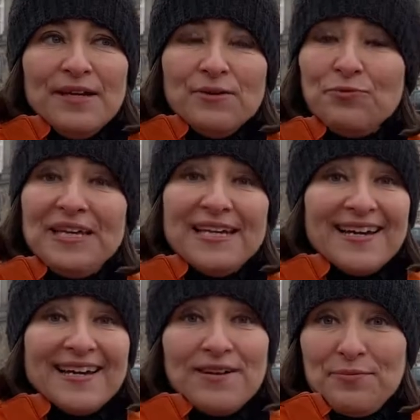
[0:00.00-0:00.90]

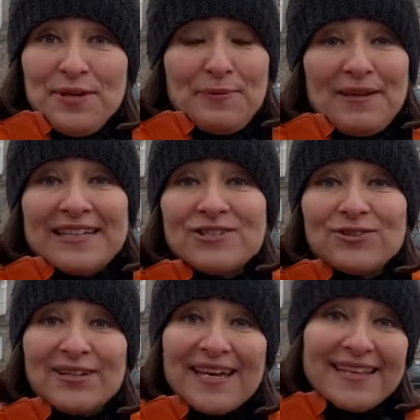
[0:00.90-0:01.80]
We begin
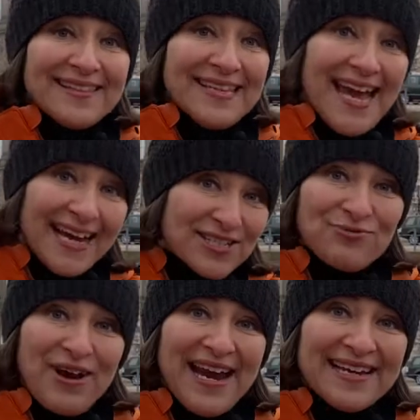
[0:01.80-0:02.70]
to get the
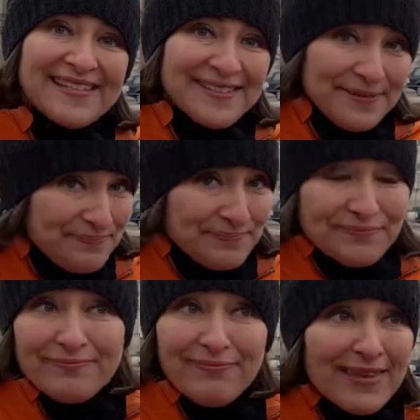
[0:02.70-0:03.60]
X-rays.
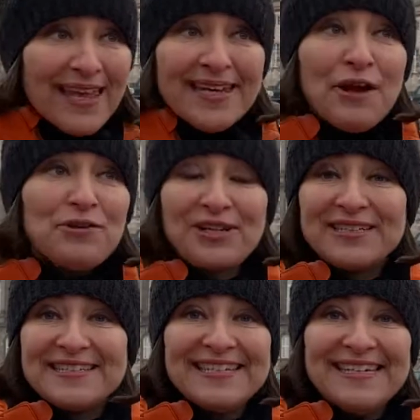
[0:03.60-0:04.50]
Now you
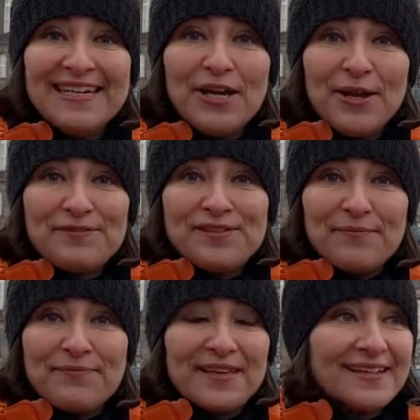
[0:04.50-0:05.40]
can see if
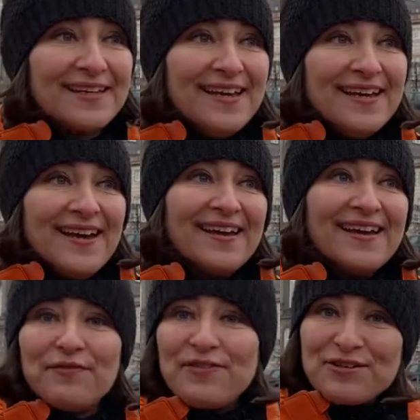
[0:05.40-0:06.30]

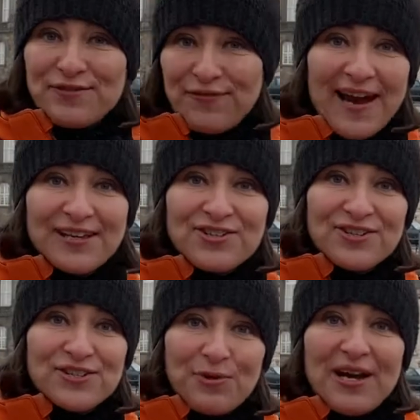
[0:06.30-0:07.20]
there's
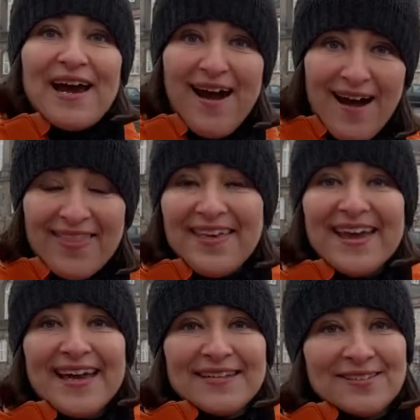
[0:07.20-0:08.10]
fractures, where are
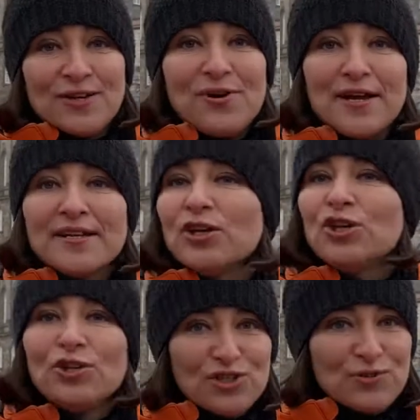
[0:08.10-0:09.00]
they, and so on.
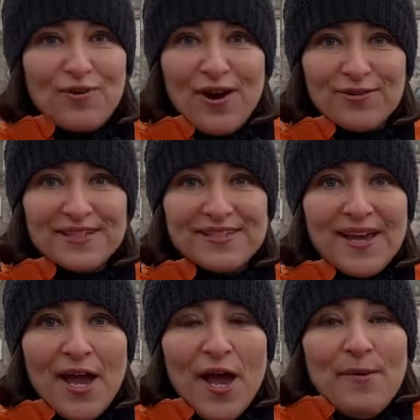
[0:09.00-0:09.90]
Huge
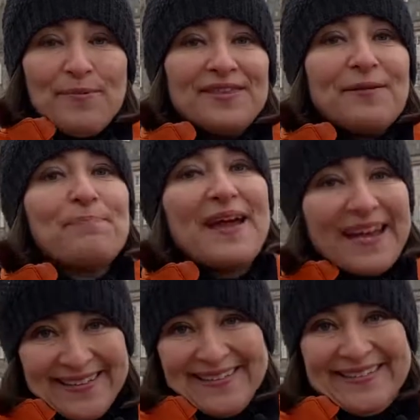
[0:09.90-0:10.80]
progress. But the
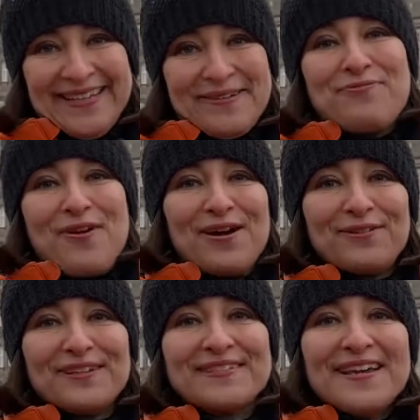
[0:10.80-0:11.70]
biggest
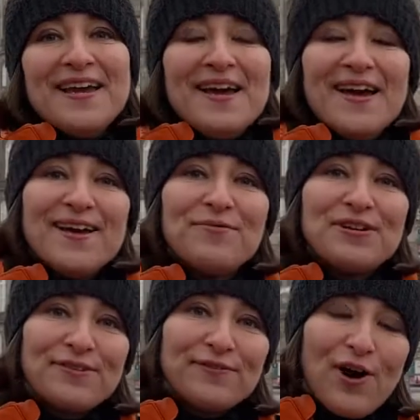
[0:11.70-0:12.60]
progress
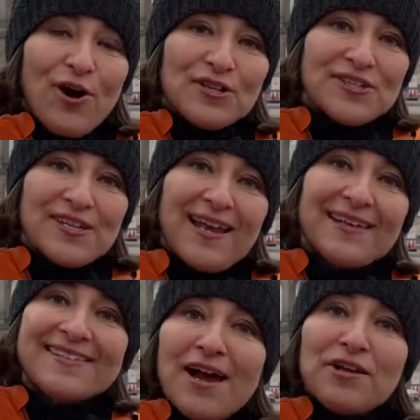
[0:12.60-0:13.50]
was, of course,
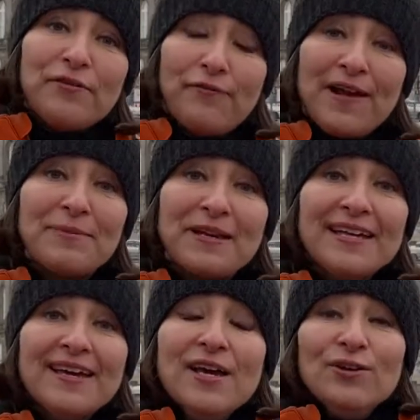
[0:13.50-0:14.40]
Alexander
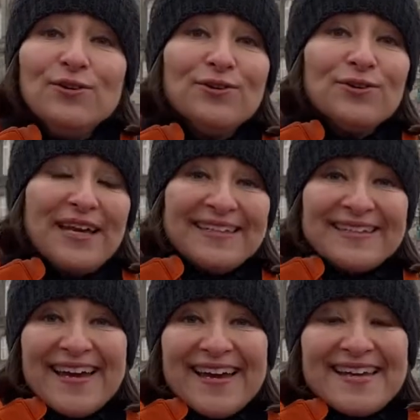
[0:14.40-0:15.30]
Fleming, who
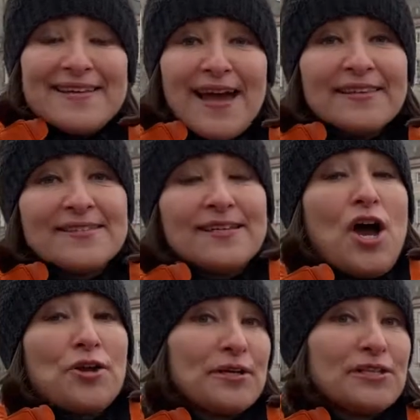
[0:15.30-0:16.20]
in
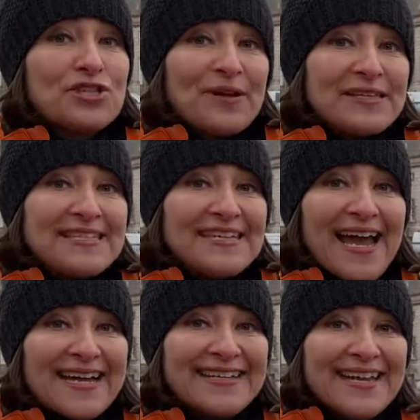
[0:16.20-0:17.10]

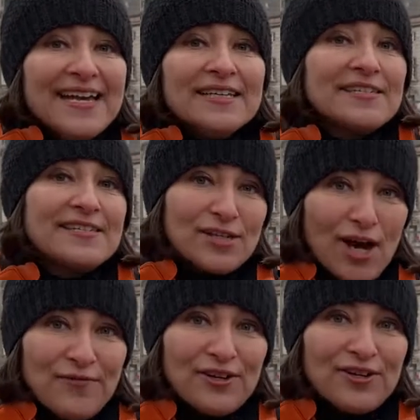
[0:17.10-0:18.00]
1928
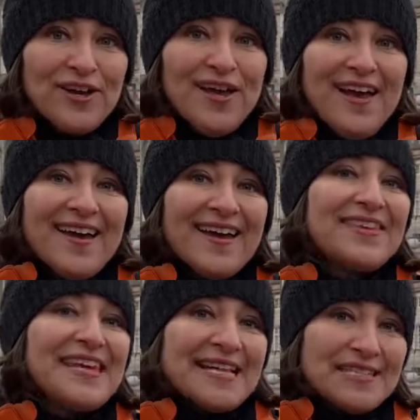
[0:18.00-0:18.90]
discovered
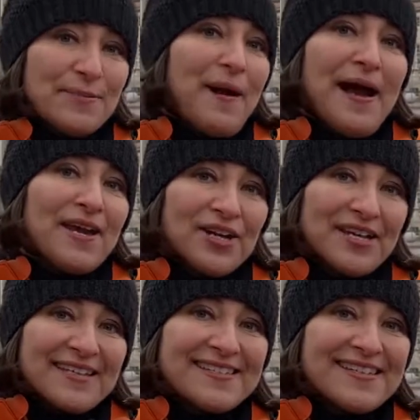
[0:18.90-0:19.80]
the
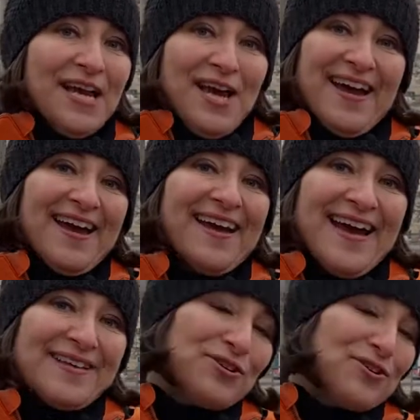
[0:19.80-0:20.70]
antibiotics.
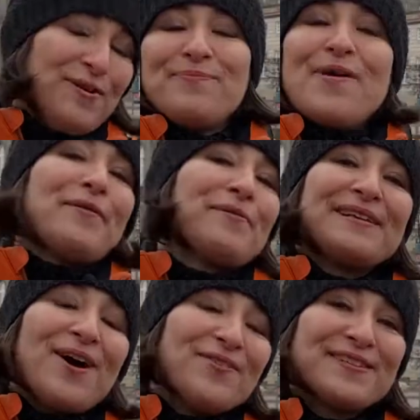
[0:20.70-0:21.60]
And you
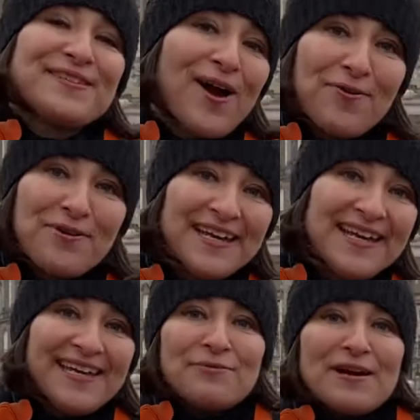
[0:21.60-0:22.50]
probably know the
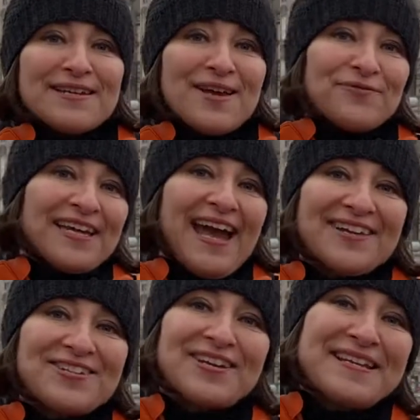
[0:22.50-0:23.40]
story. He went on
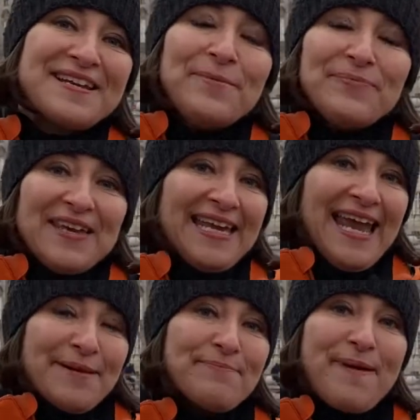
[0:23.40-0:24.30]
vacation, he
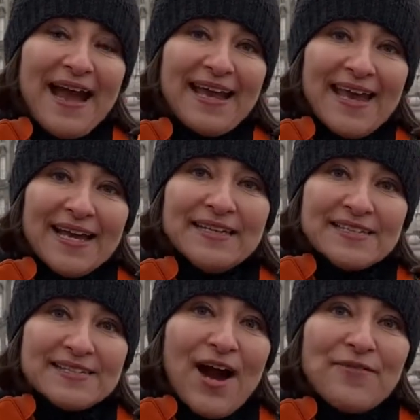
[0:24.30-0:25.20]
came back and
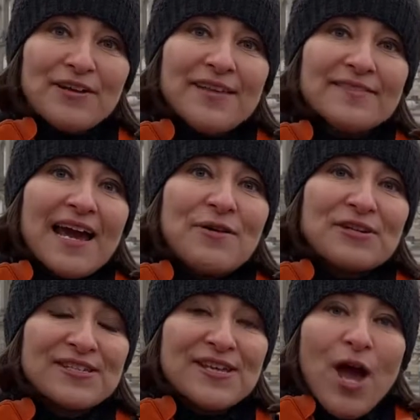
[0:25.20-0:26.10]
discovered that there
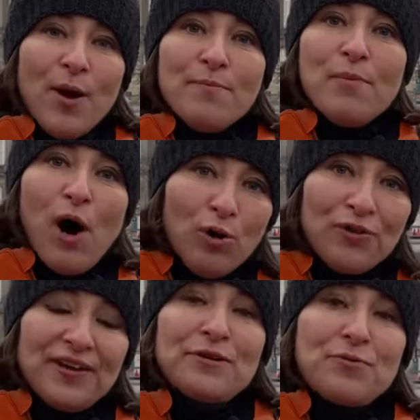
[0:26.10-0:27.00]
was
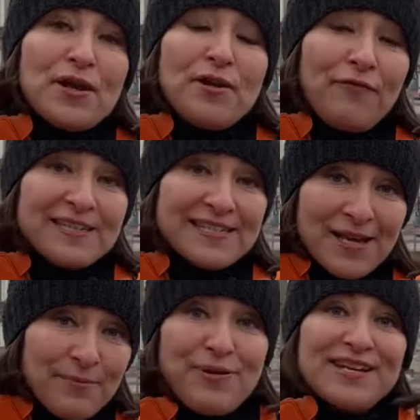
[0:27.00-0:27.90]
mold in one of
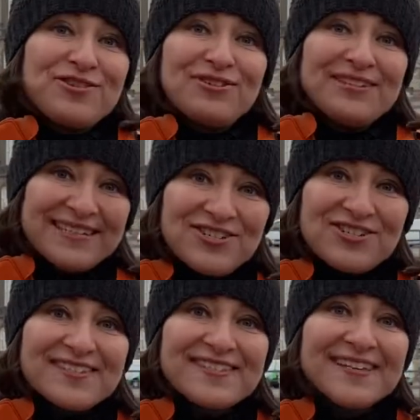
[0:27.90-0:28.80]
his petri
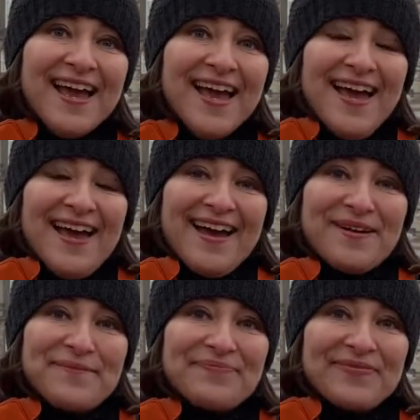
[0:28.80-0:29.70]
dishes.
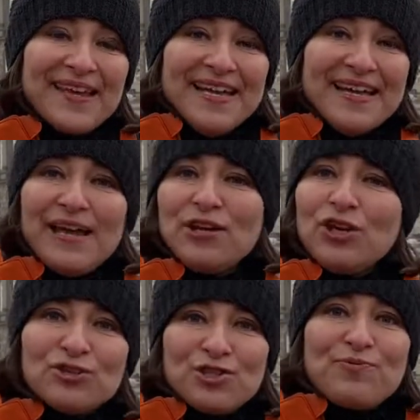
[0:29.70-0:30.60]
A
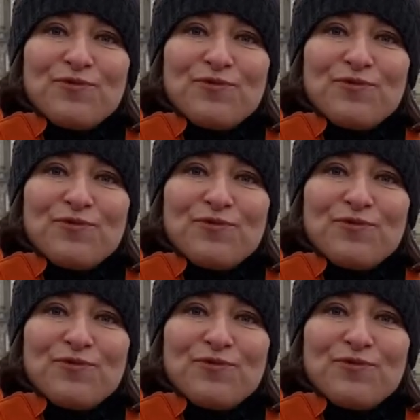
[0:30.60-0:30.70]
huge